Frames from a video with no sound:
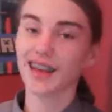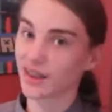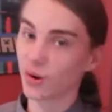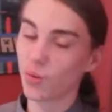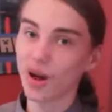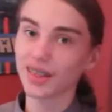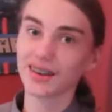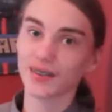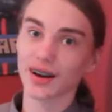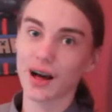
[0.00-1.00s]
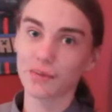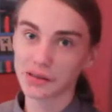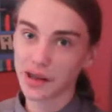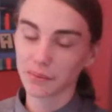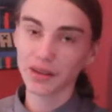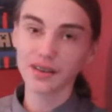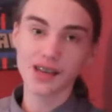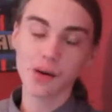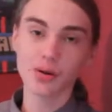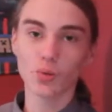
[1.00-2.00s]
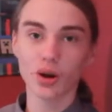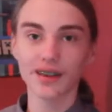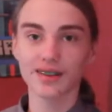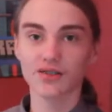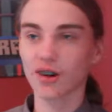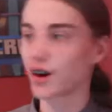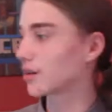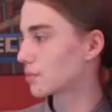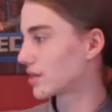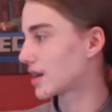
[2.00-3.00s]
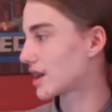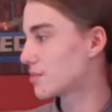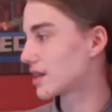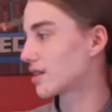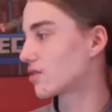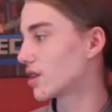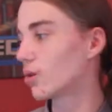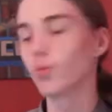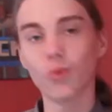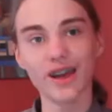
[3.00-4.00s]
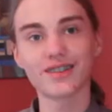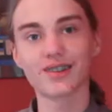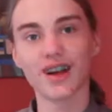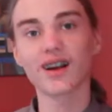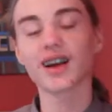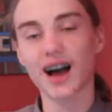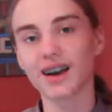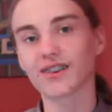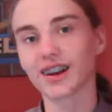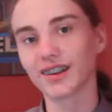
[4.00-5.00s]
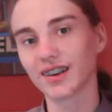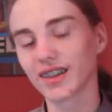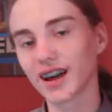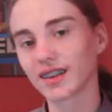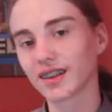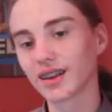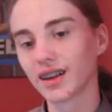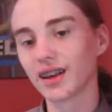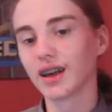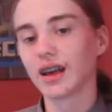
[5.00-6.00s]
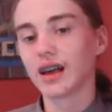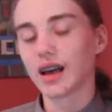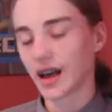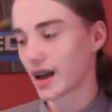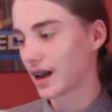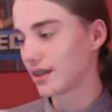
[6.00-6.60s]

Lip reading: If you hated it and you want to leave a comment, please tell me what I did wrong, besides make this video way too long. I already know that.